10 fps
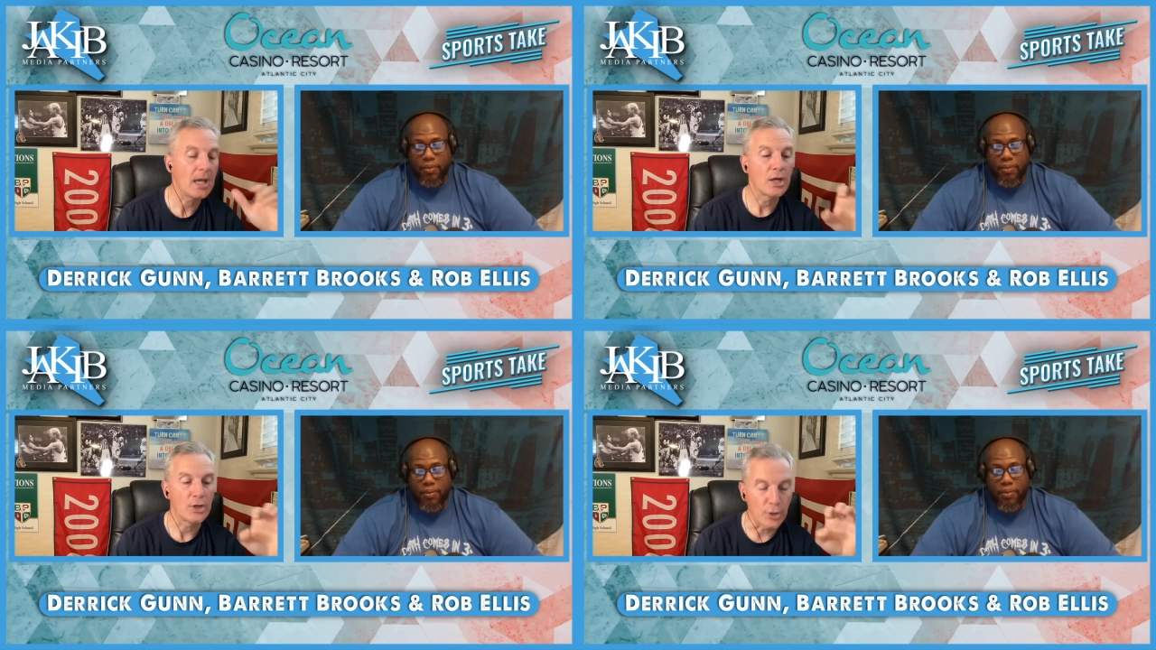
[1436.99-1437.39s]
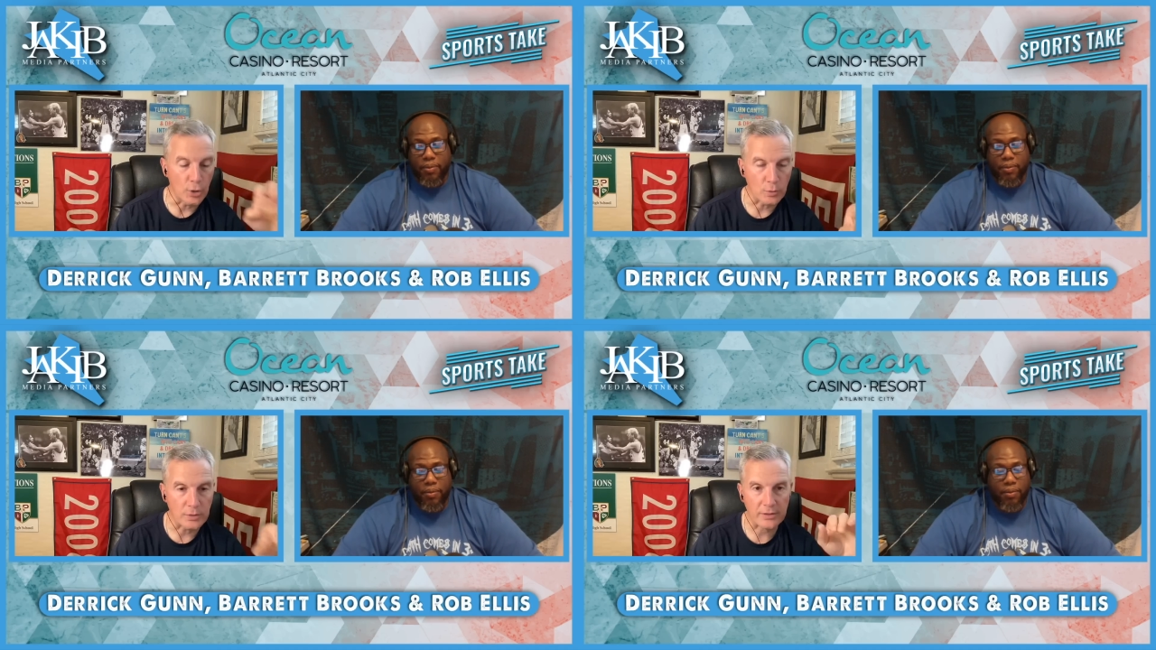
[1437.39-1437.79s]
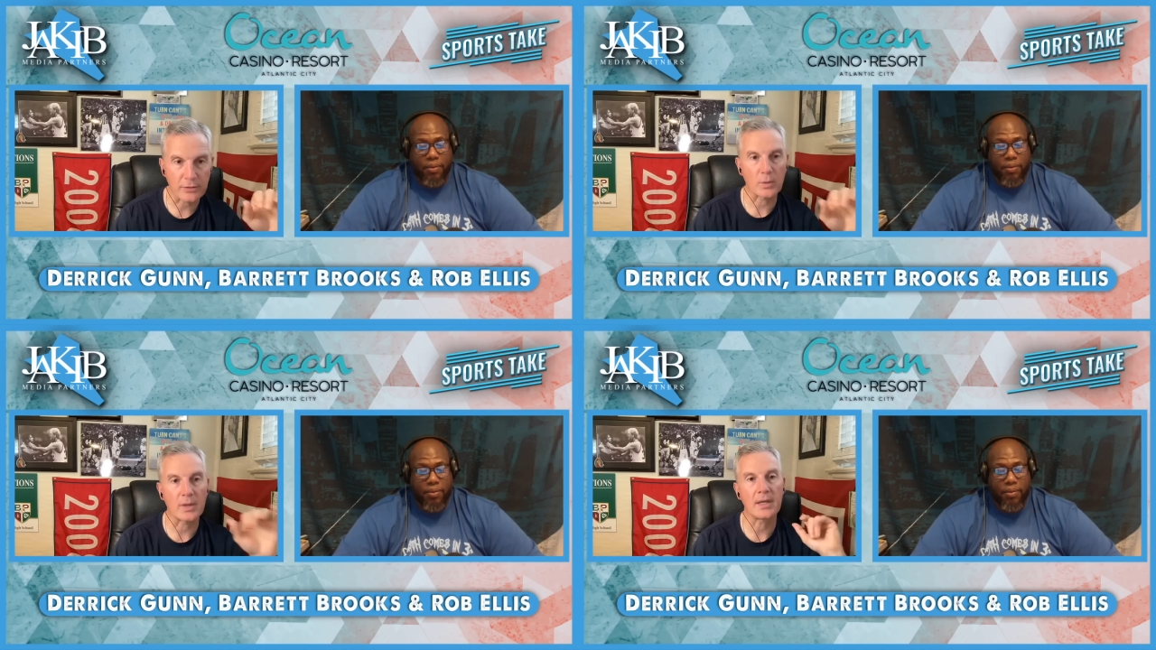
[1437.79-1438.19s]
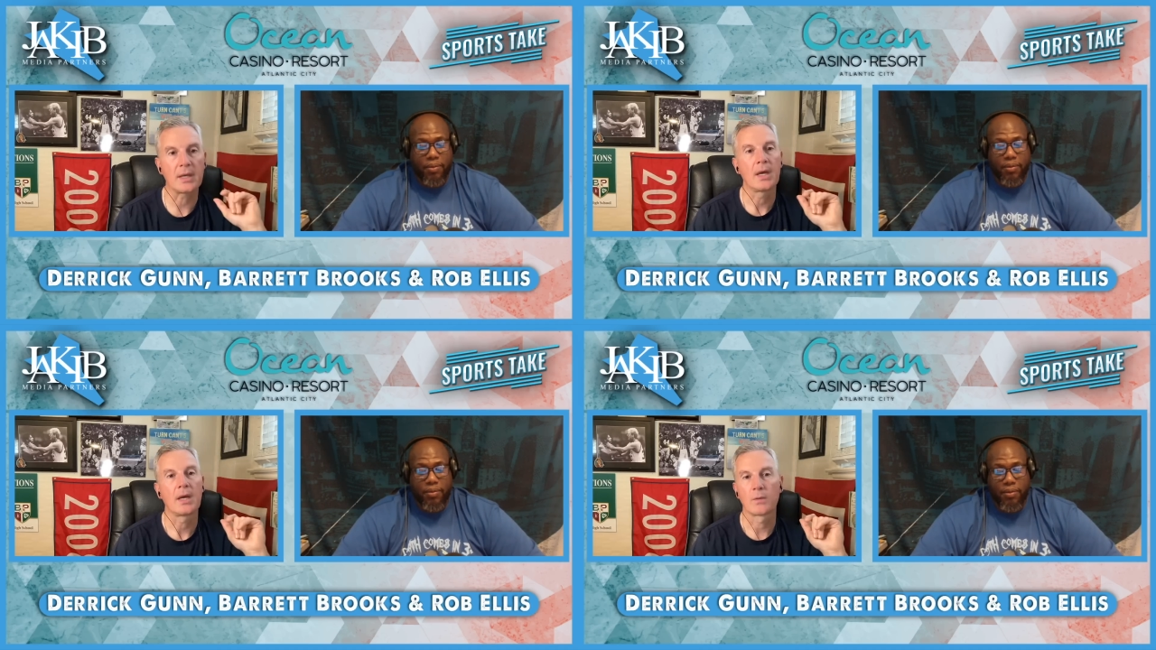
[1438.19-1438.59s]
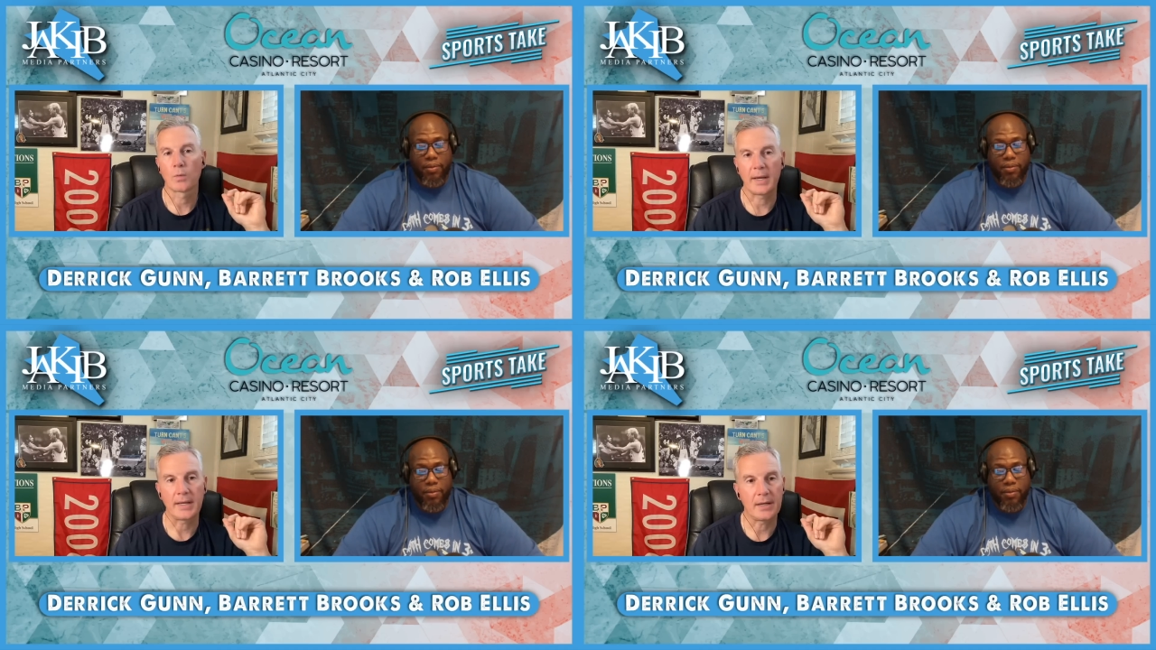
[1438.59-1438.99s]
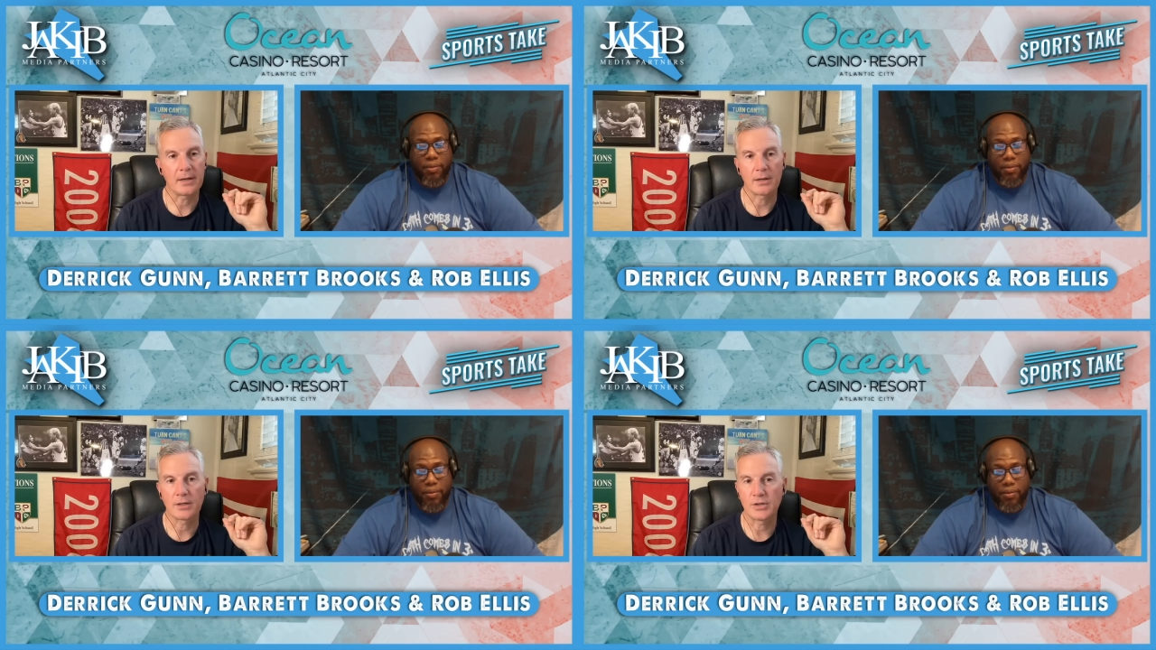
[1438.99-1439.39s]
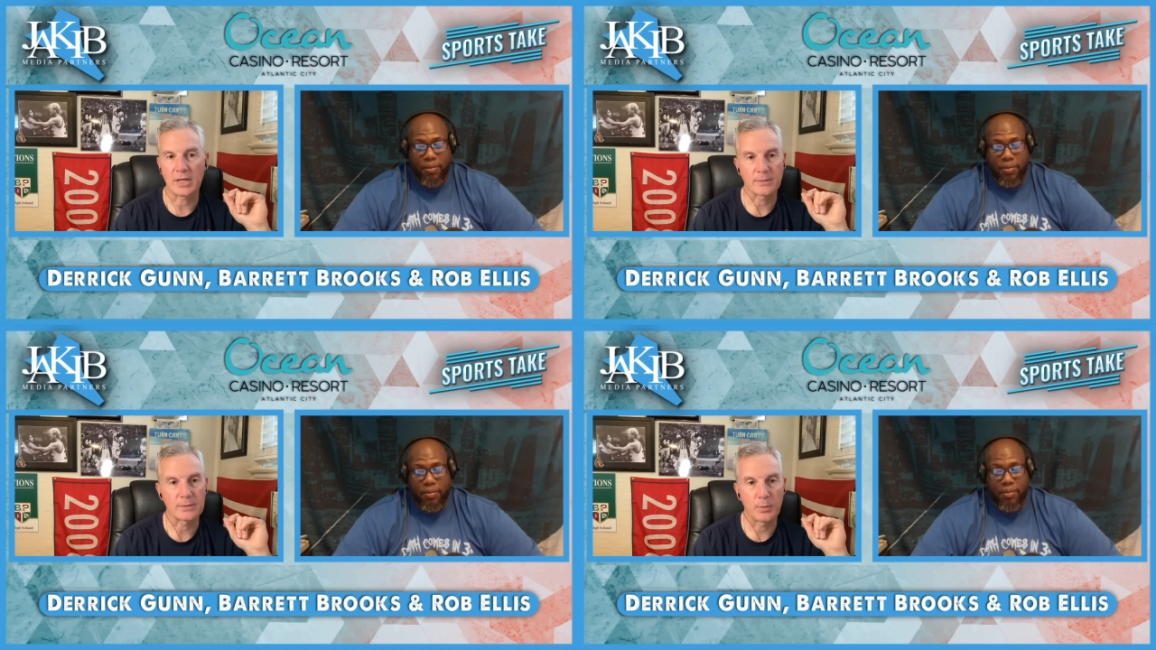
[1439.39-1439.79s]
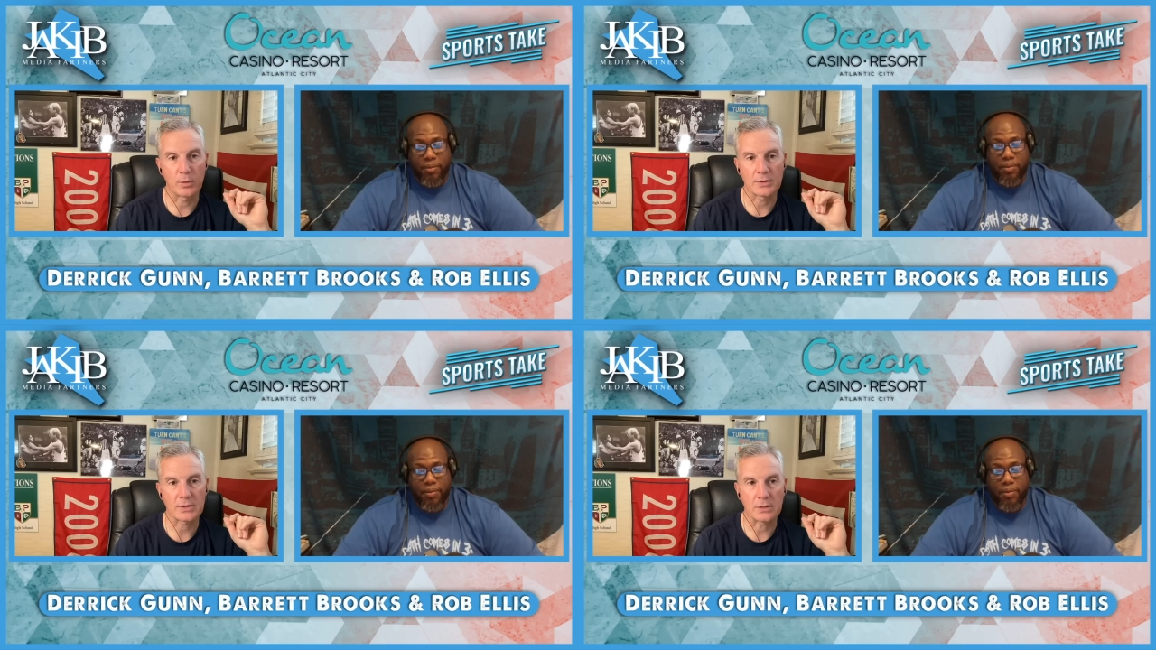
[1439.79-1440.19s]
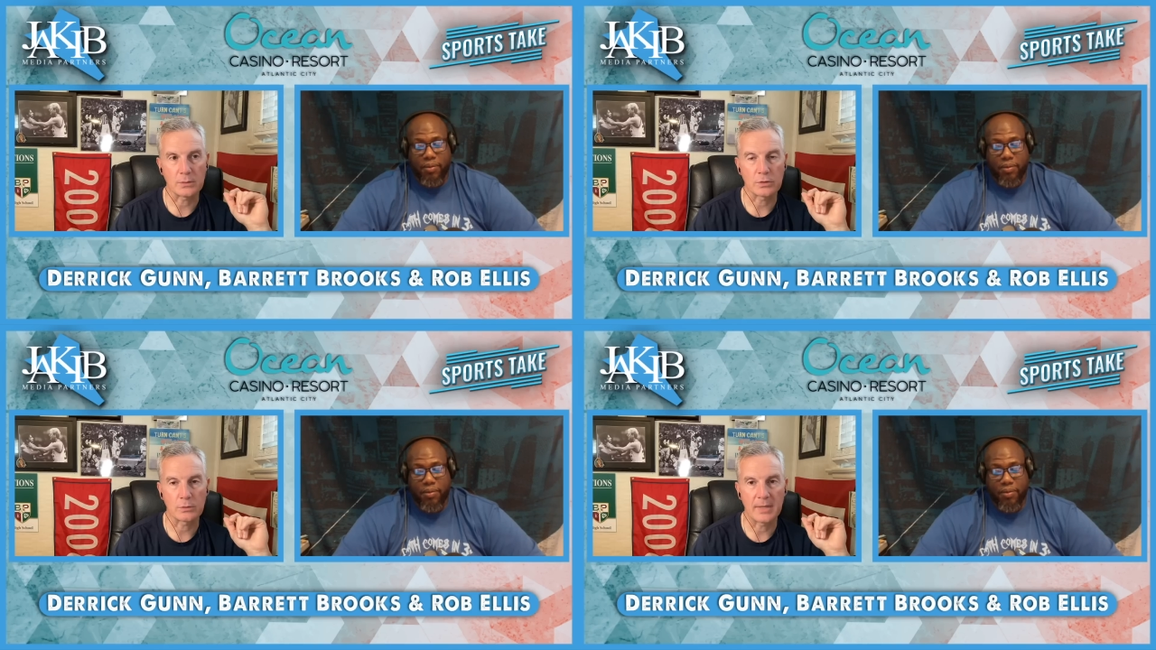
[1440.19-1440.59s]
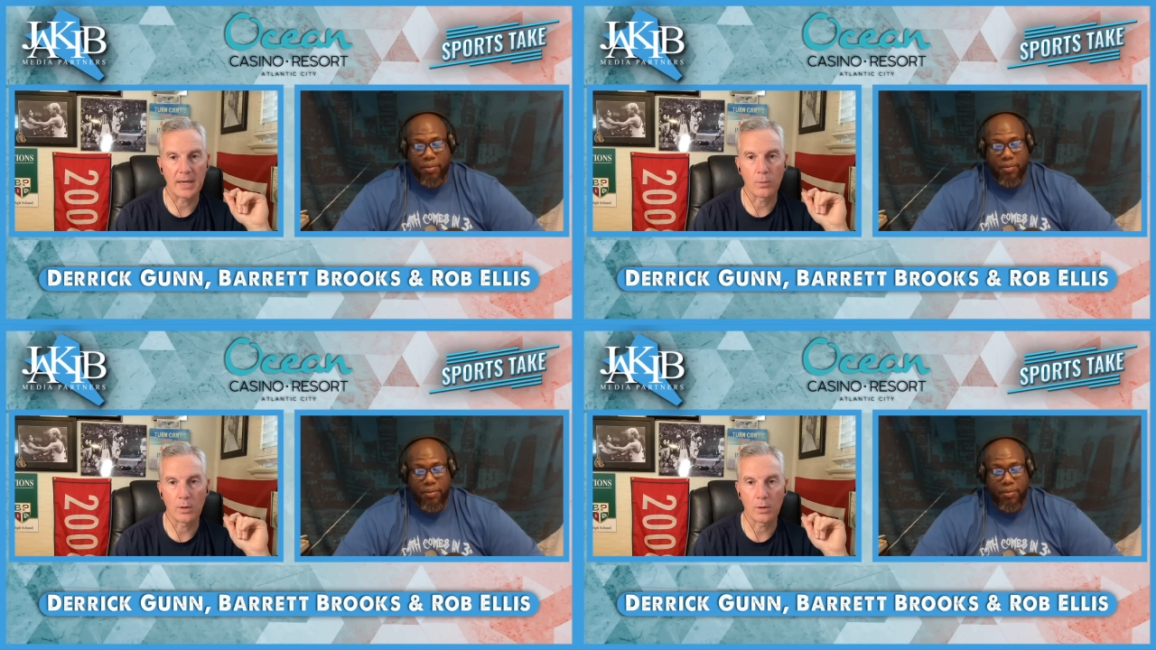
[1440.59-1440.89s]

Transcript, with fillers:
Speaker 1: noon to three, right here, JAKIB Sports YouTube Network.